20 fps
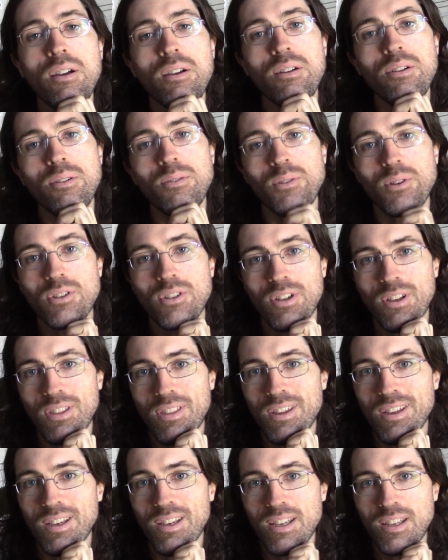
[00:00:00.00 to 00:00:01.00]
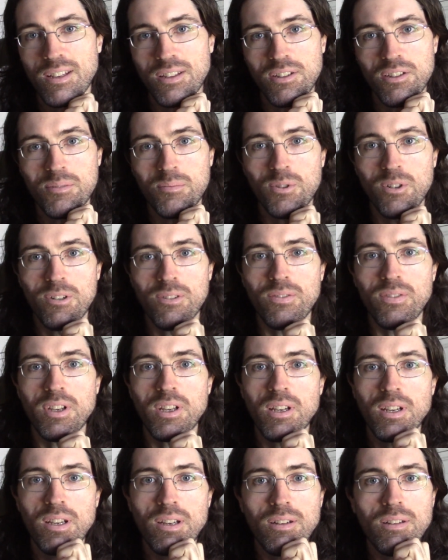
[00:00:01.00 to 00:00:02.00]
which I think is more
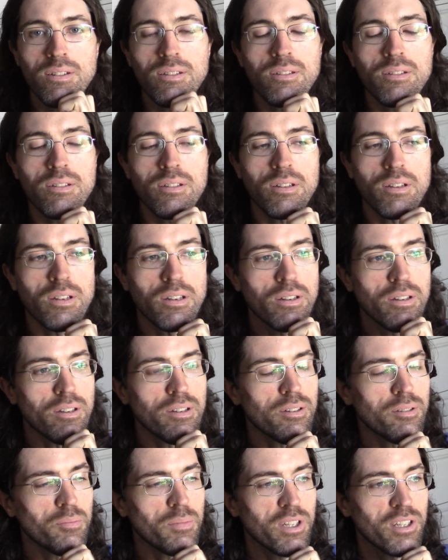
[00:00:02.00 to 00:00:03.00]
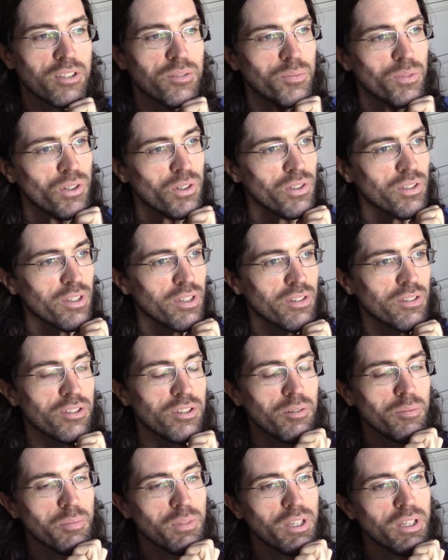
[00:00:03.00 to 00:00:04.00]
fitting. It makes more sense to
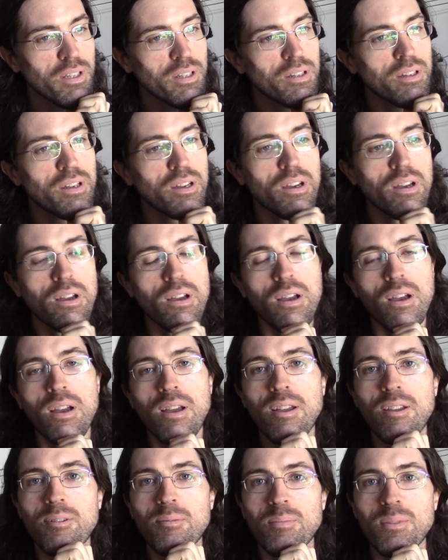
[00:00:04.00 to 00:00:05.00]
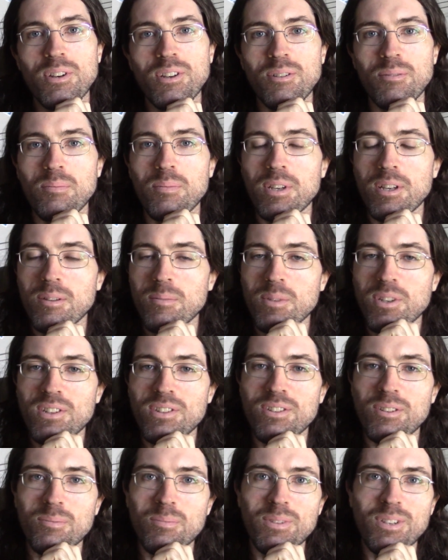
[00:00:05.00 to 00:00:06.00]
me. But maybe
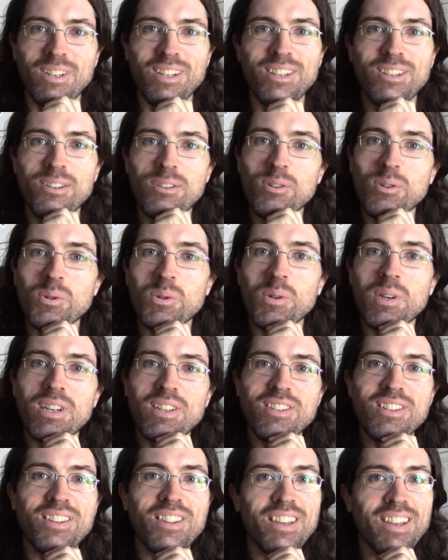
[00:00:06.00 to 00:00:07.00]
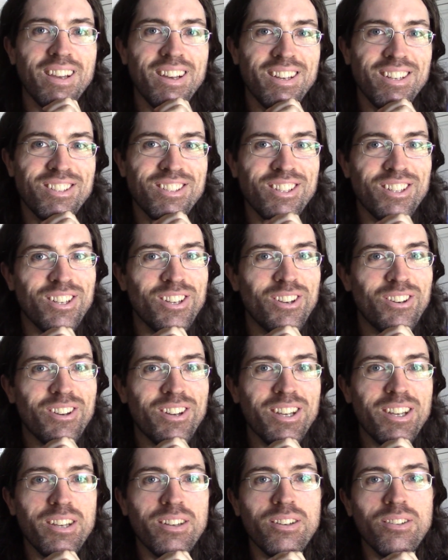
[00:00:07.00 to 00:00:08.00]
somebody who has a theology
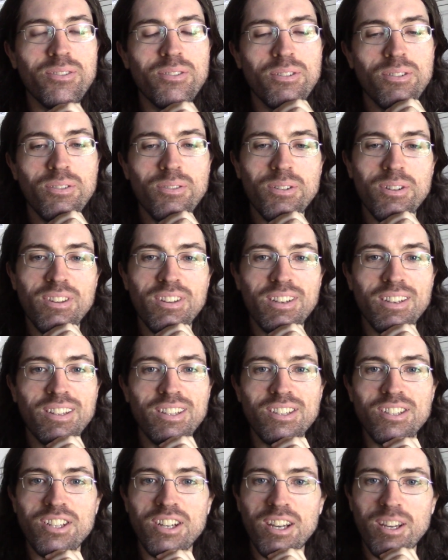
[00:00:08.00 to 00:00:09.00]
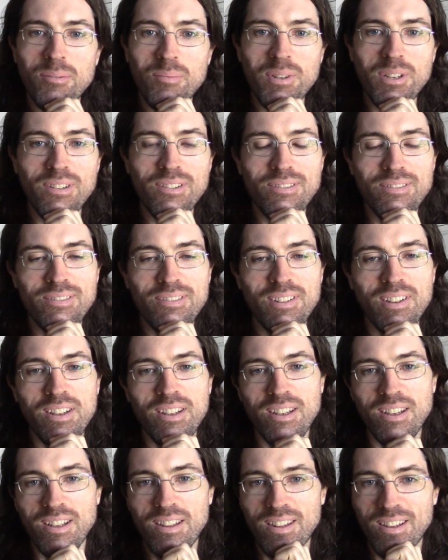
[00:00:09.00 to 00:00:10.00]
degree would like to chime
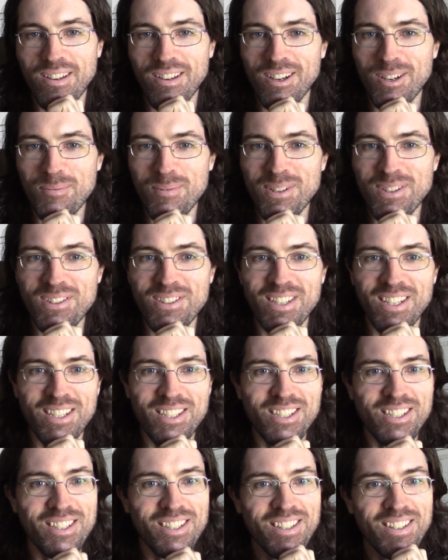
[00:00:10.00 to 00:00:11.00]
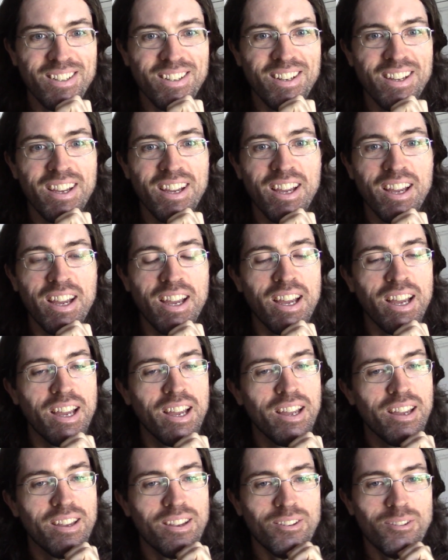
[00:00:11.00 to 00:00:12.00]
in the comments section.
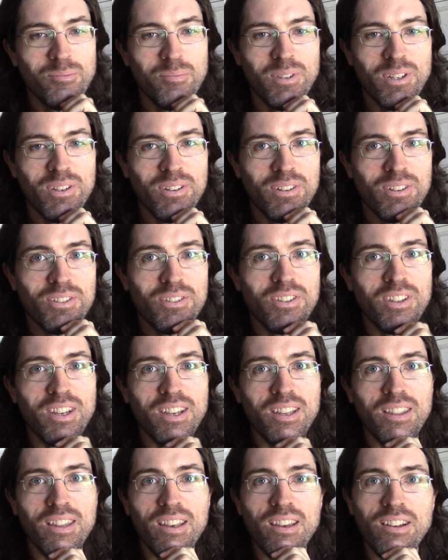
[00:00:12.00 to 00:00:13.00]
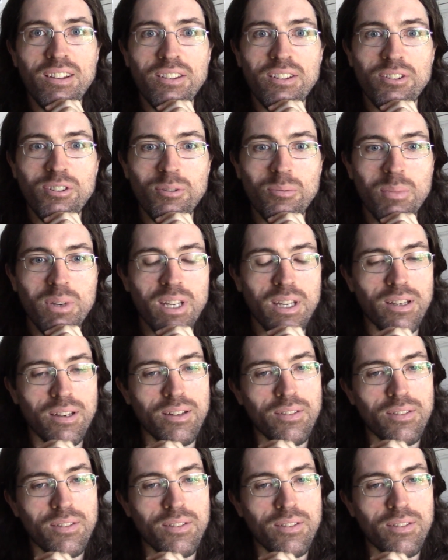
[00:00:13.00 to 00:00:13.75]
Help me understand that a little bit.